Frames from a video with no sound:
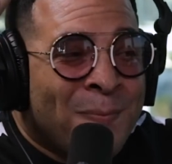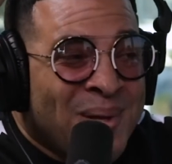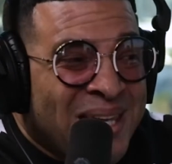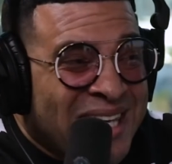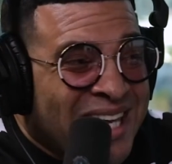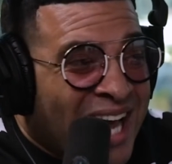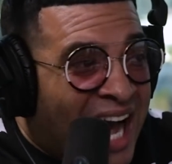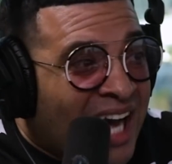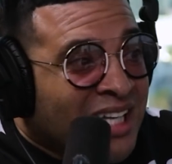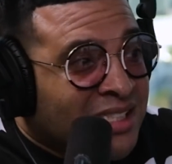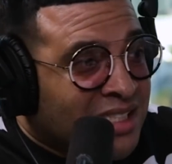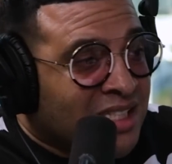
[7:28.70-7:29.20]

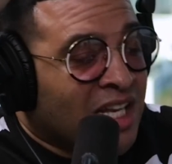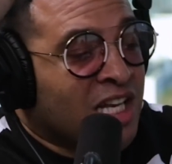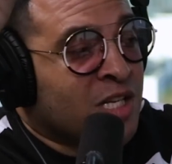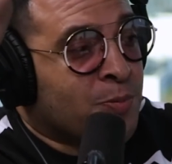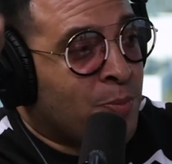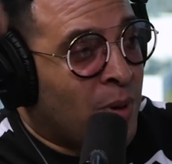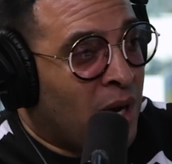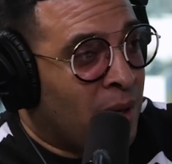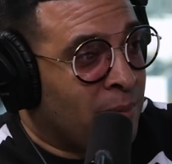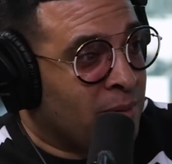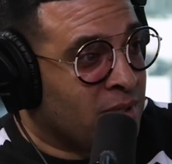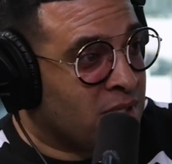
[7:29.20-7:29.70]
Beyonce's
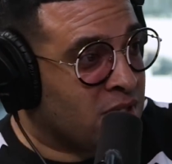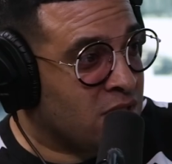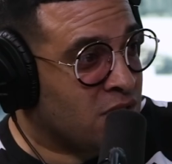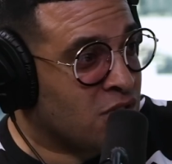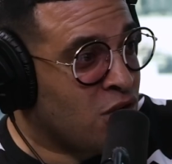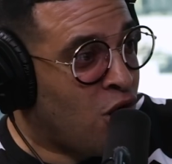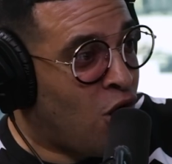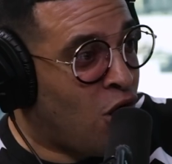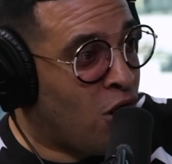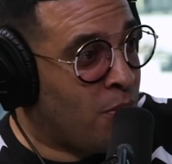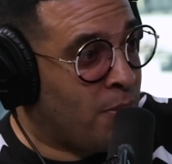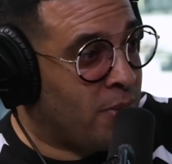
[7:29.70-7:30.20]

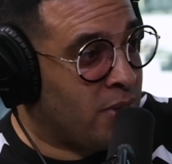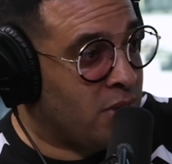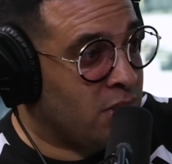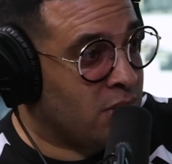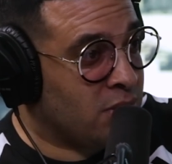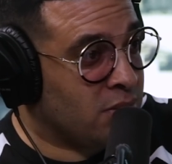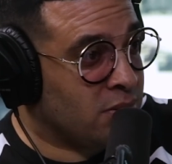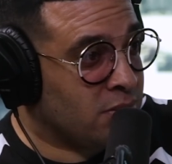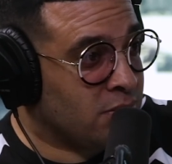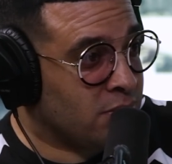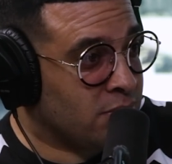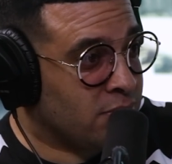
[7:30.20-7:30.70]
publicist called me.
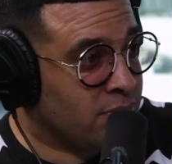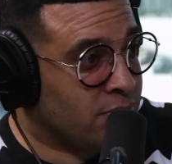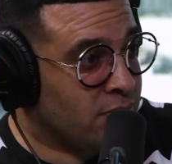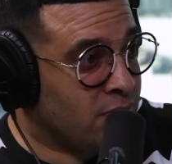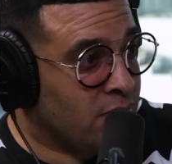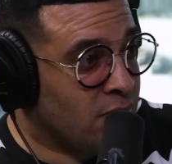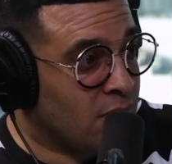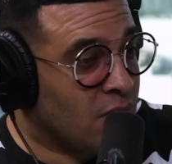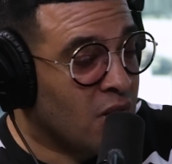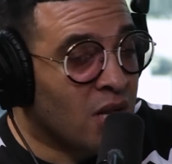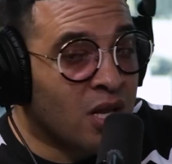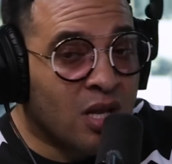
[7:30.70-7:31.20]

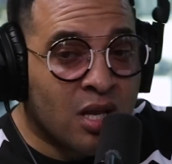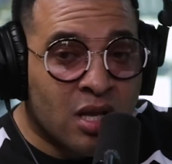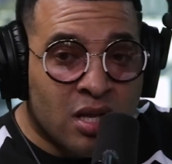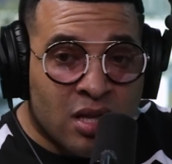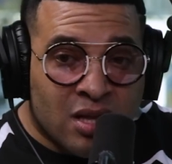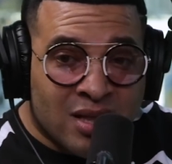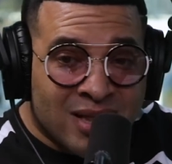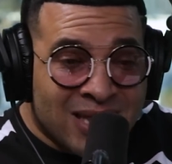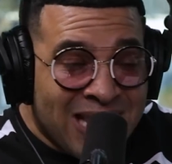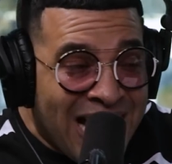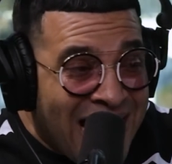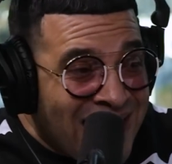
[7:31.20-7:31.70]

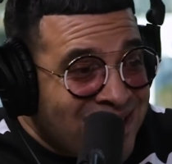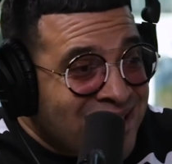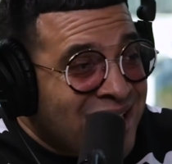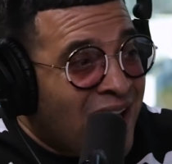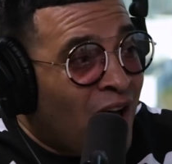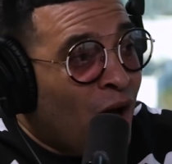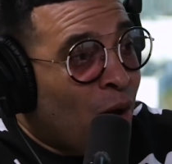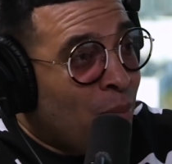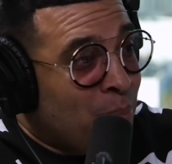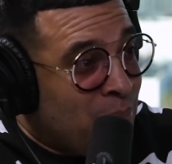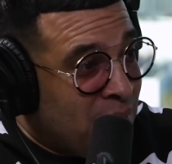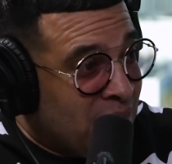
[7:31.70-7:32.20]
That's
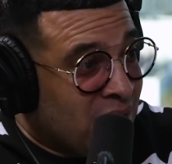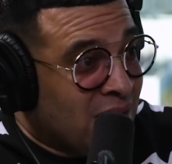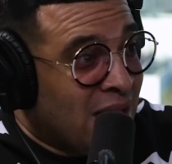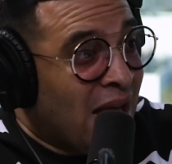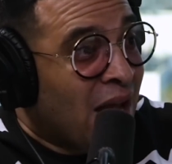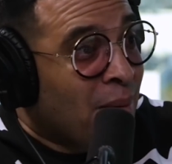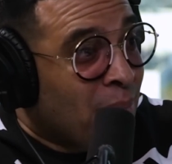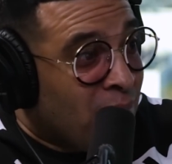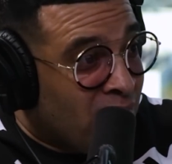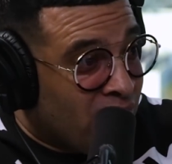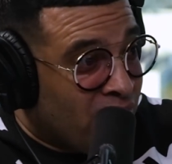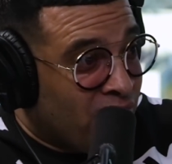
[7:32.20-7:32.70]
how big
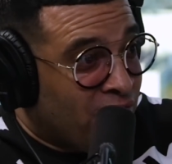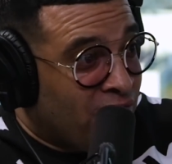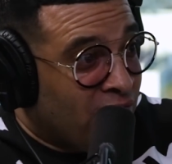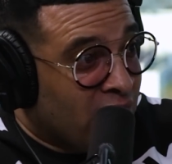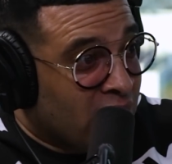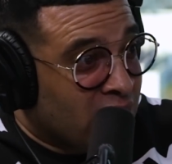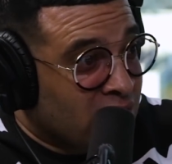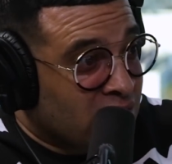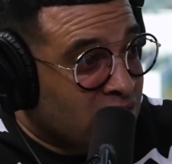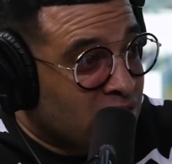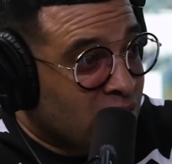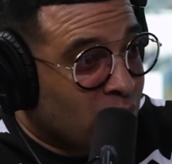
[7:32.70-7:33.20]
that
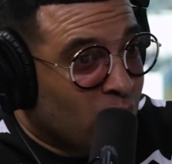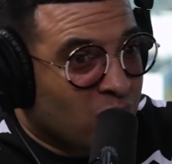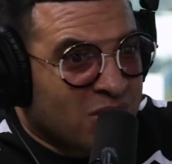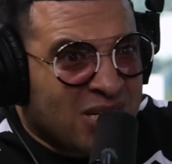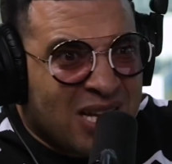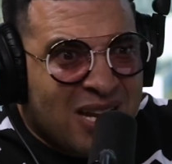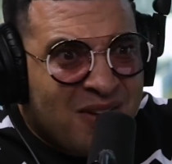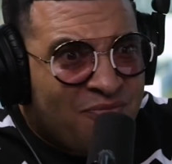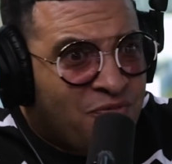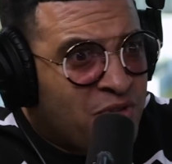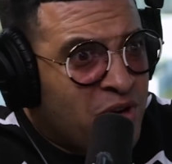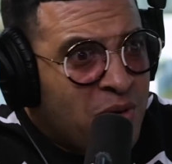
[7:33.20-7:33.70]
motherfucking shit was.
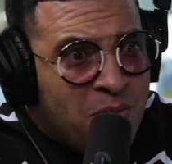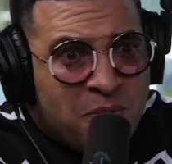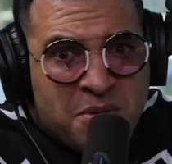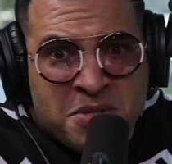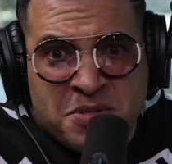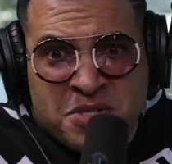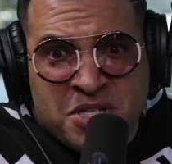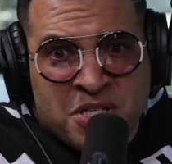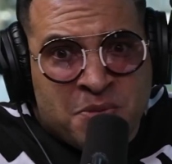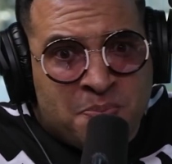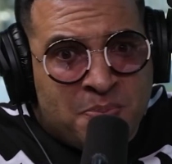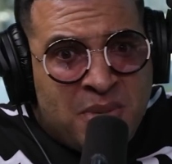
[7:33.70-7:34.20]
If it
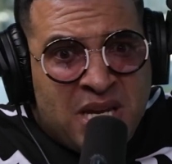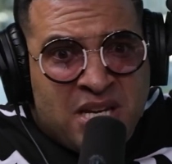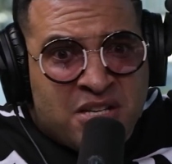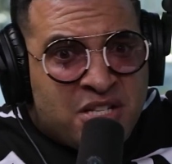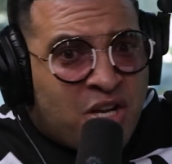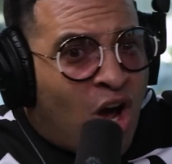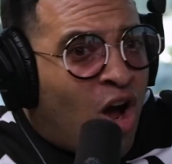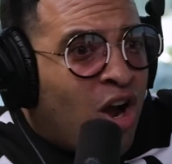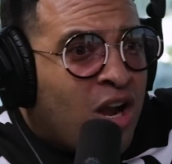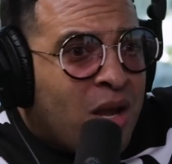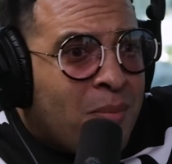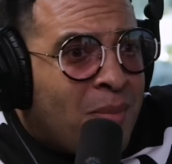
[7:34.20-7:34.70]
was just me
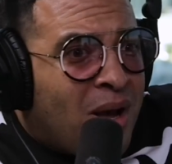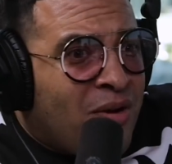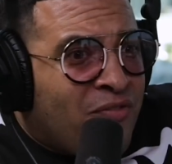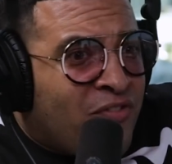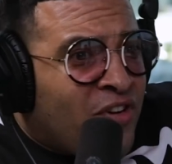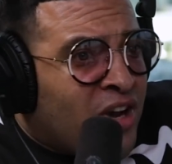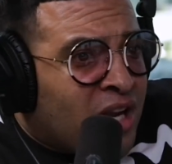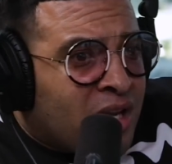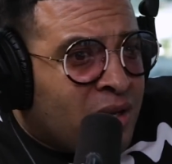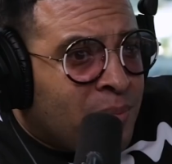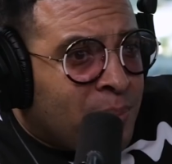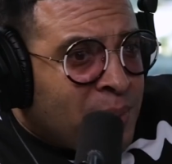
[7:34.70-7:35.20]
talking my
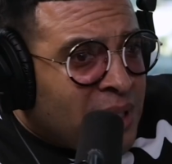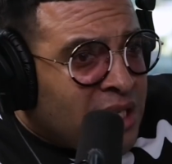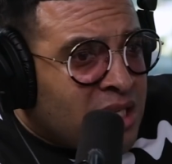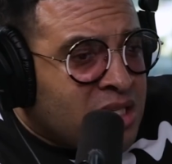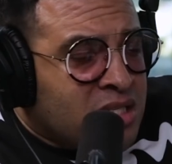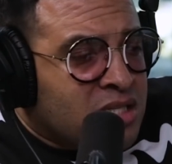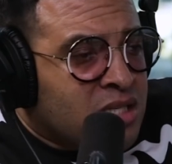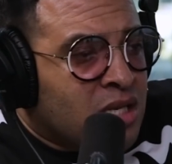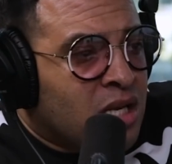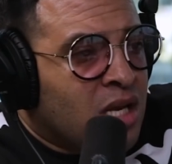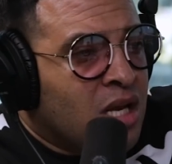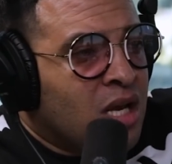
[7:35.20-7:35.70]
fucking
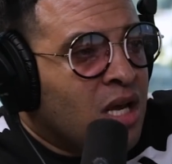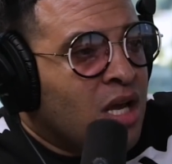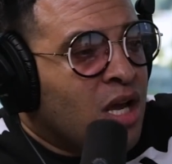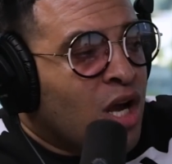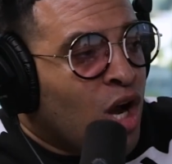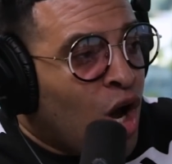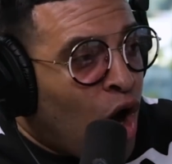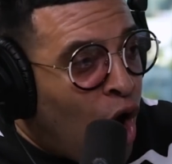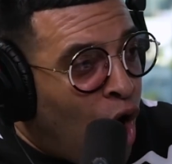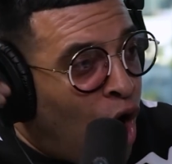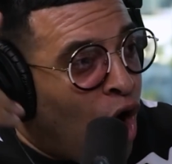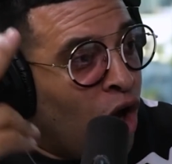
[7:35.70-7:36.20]
piece, mm-hmm.
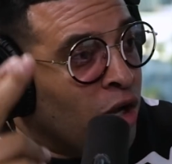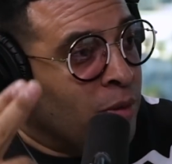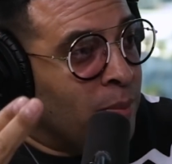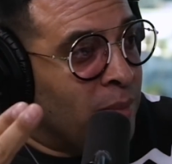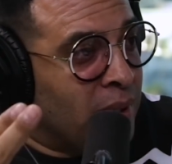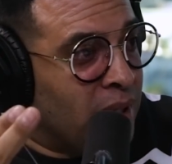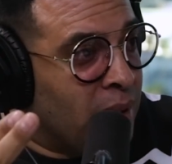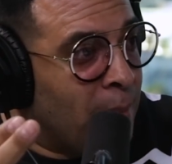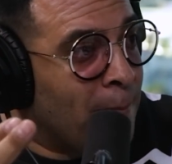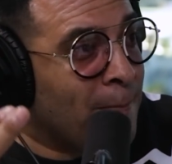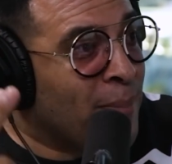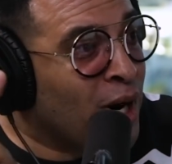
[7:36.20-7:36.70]
called
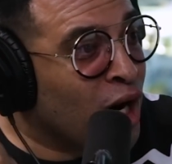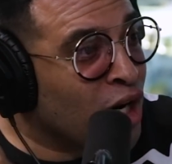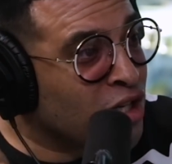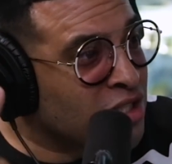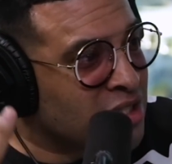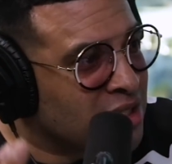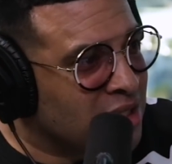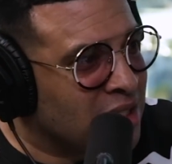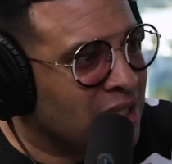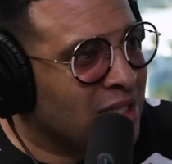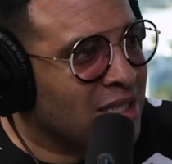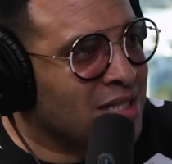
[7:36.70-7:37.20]
me
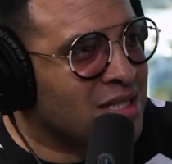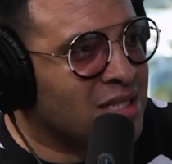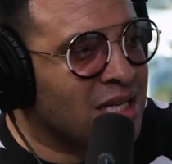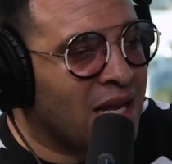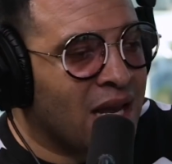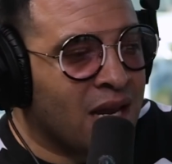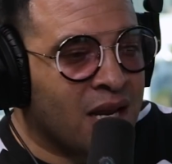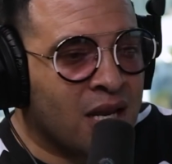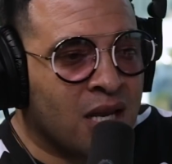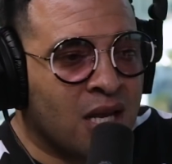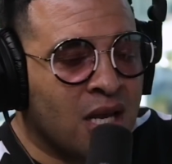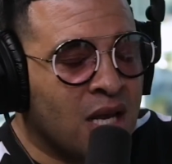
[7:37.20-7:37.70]
personally to
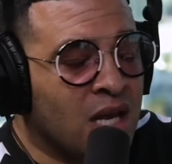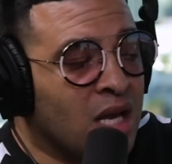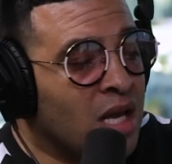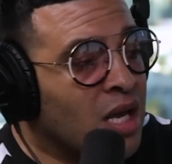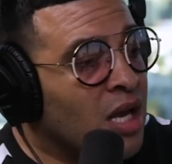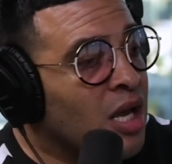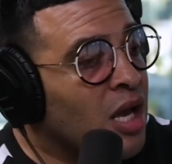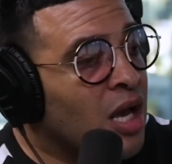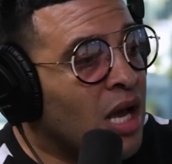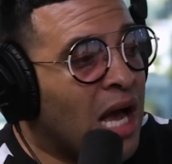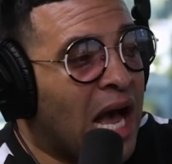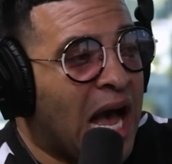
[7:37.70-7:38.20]
say,
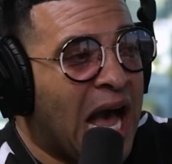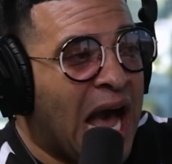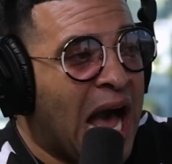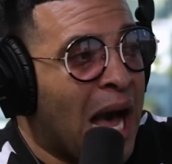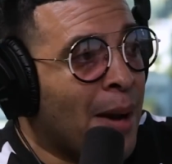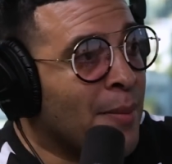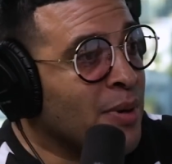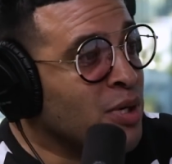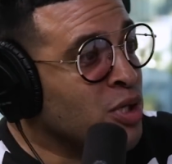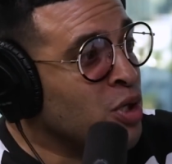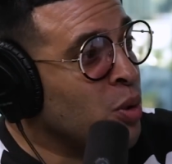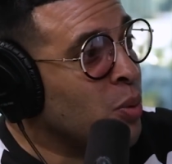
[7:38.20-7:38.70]

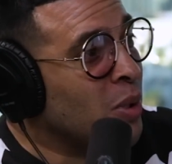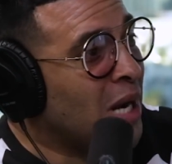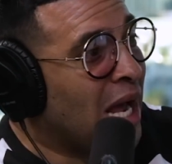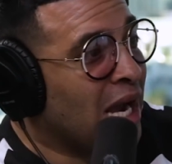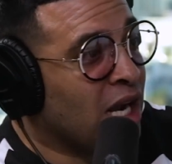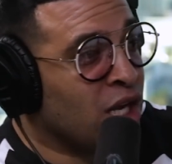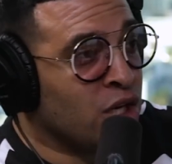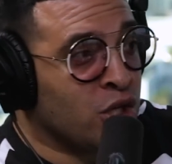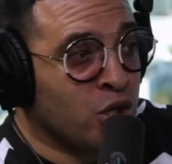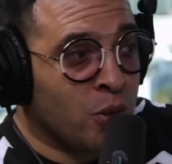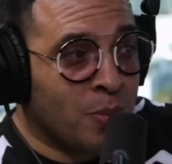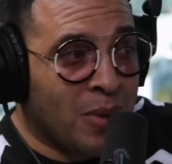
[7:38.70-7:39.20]
I'm gonna do what I
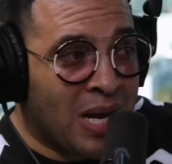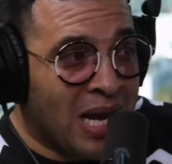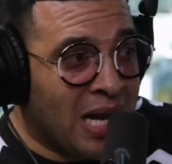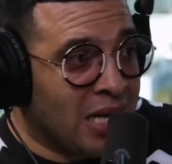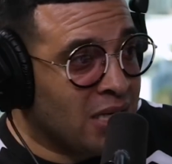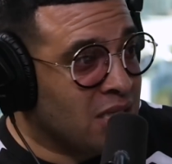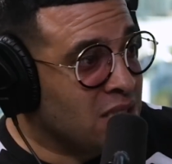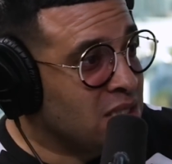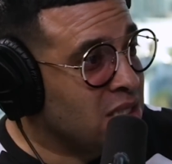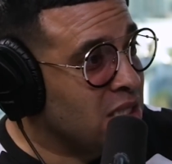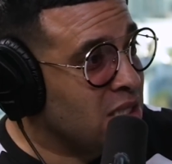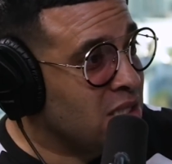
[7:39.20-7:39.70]
could do
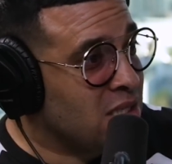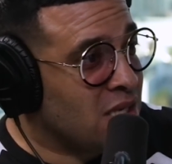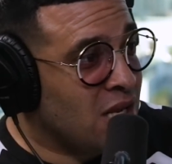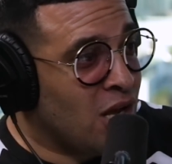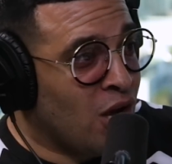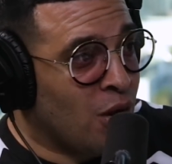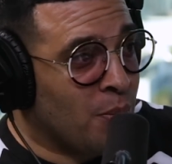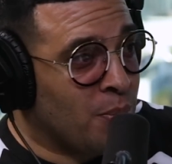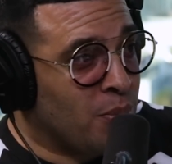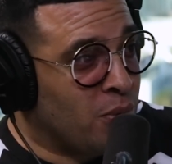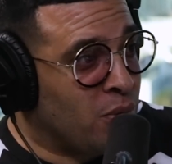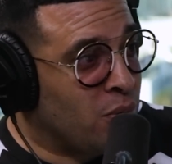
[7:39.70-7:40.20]
behind the scenes to
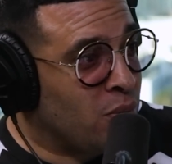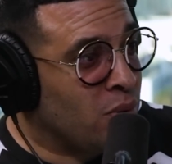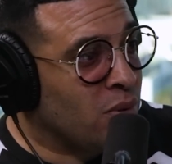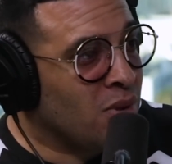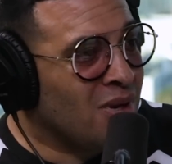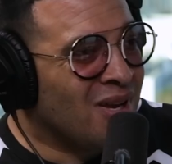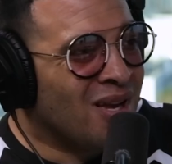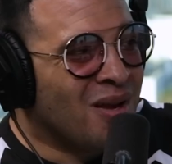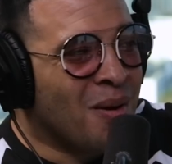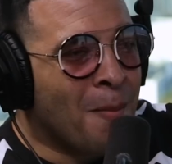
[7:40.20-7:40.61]
help you.